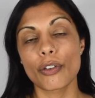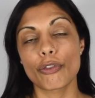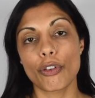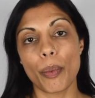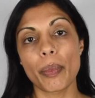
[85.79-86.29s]

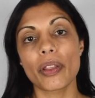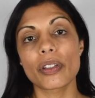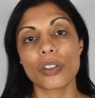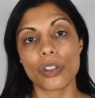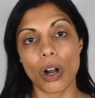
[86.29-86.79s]
from the
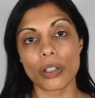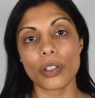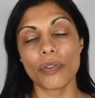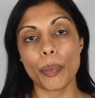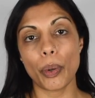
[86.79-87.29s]
start
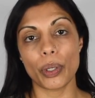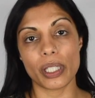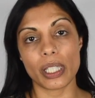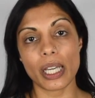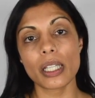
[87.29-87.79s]
of the
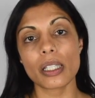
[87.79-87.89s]
policy.